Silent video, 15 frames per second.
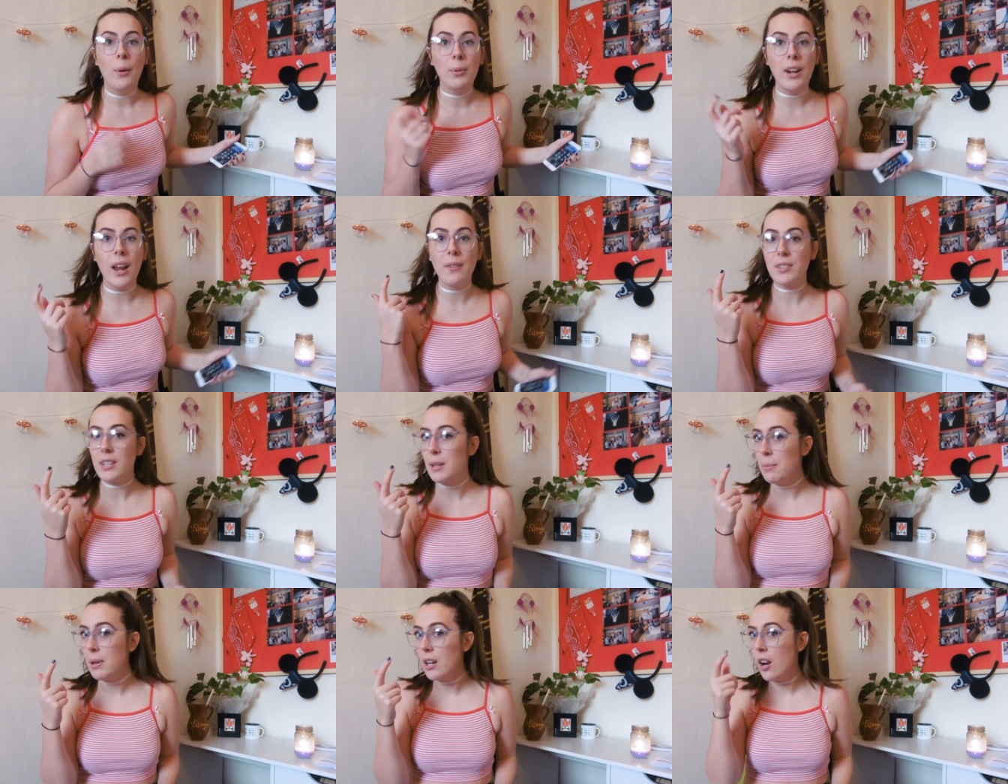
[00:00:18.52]
I'm going to have to
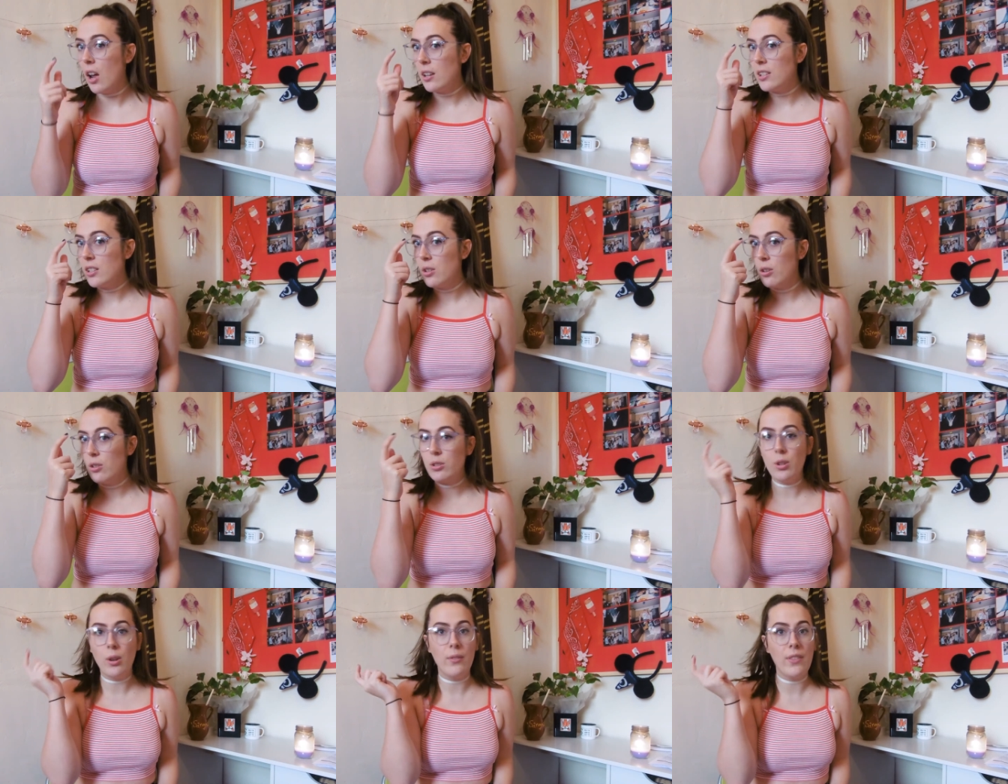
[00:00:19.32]
keep my glasses
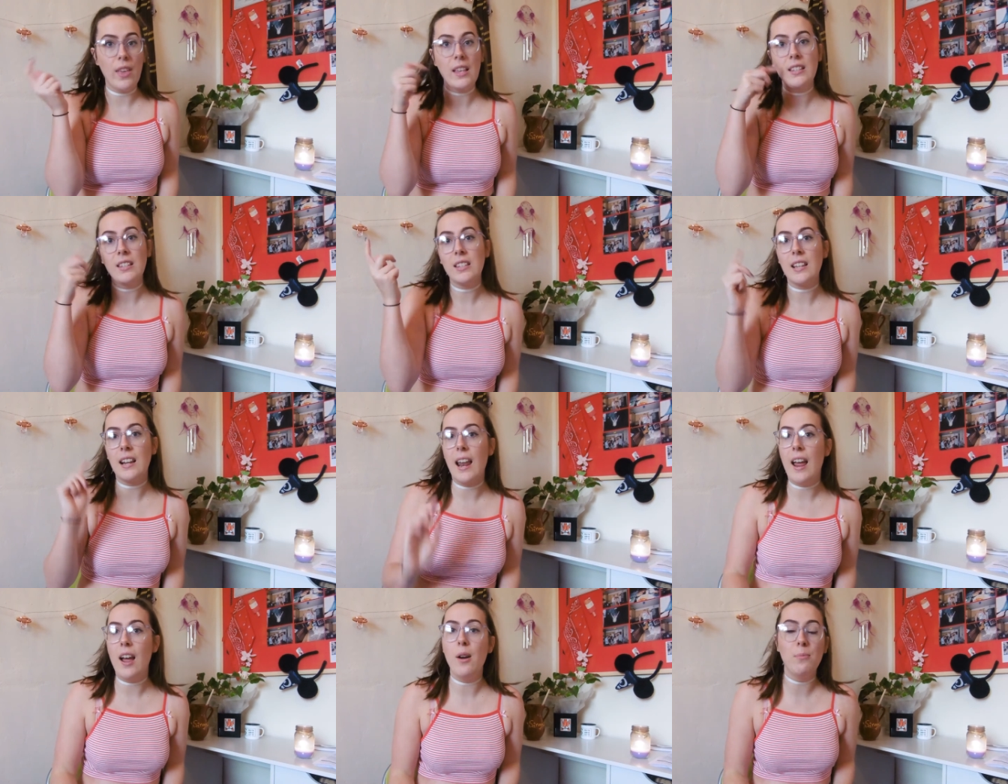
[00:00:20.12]
on, so if there's this
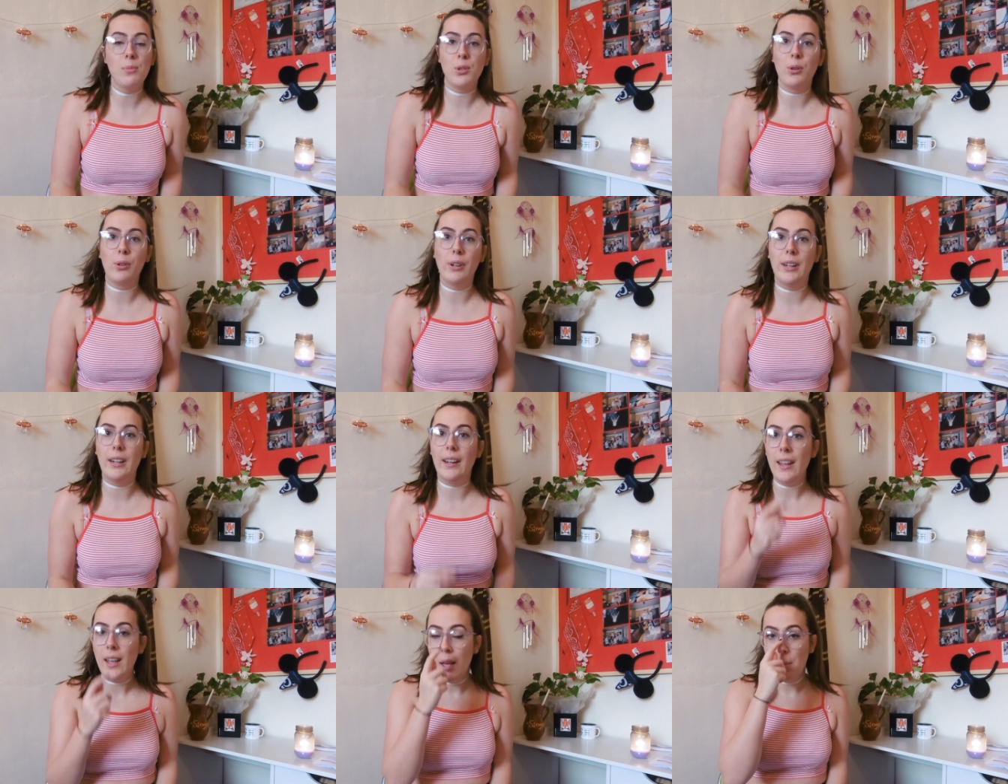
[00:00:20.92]
glare, I'm
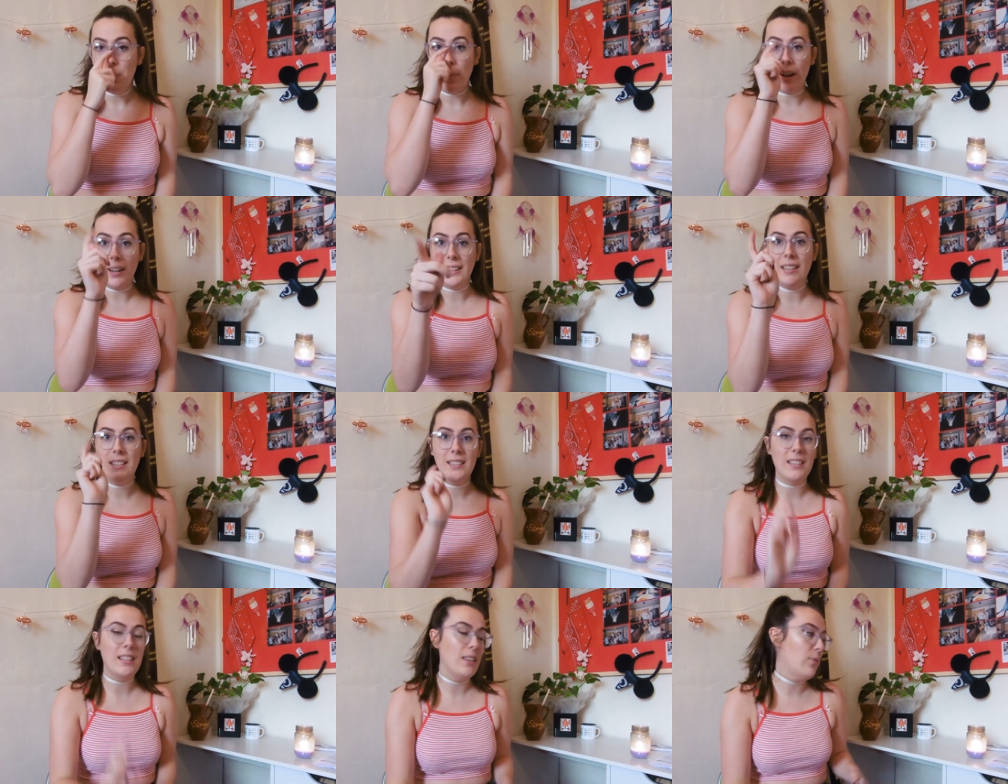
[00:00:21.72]
sorry. But I
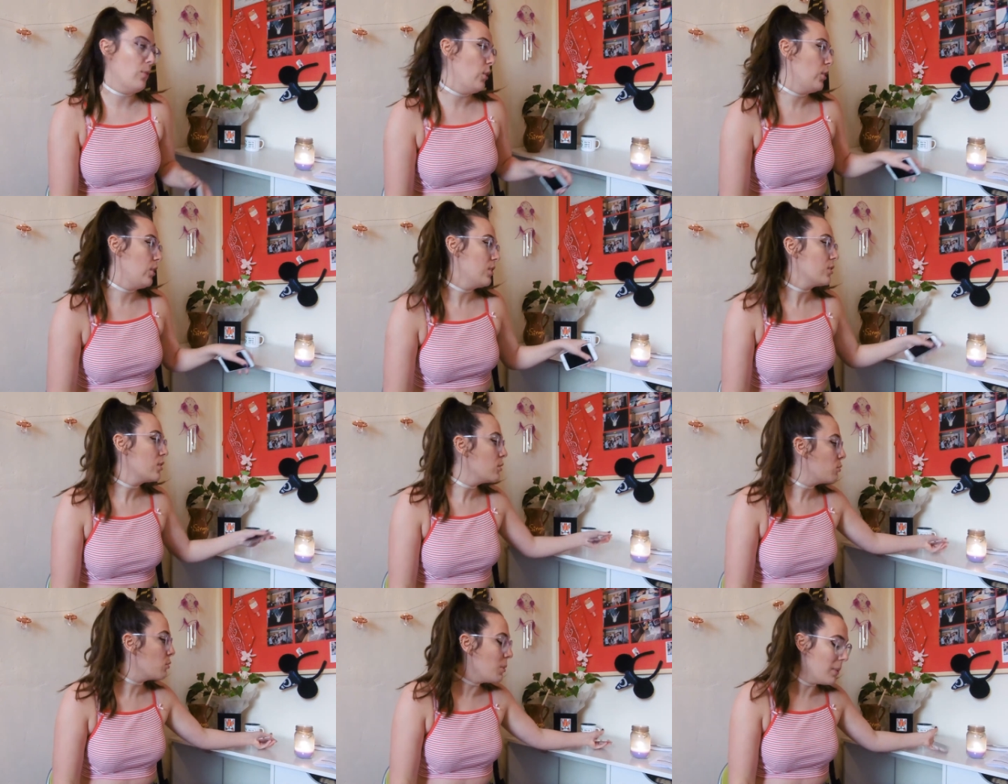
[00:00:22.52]
need to see the focus
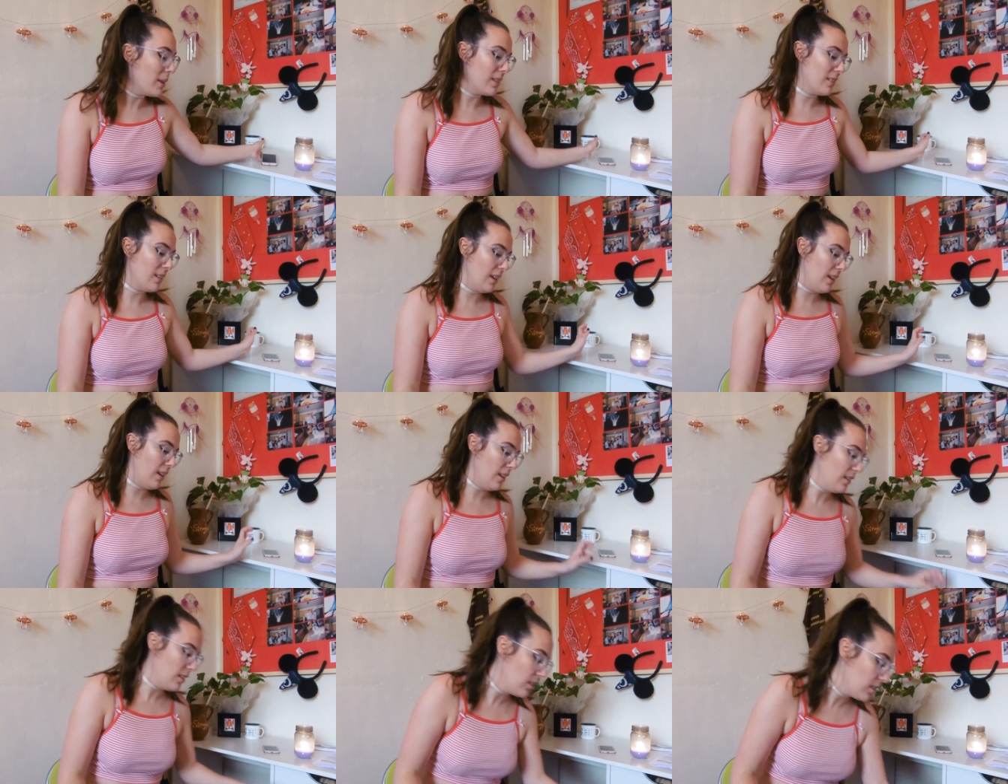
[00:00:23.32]
because Ruby's in here.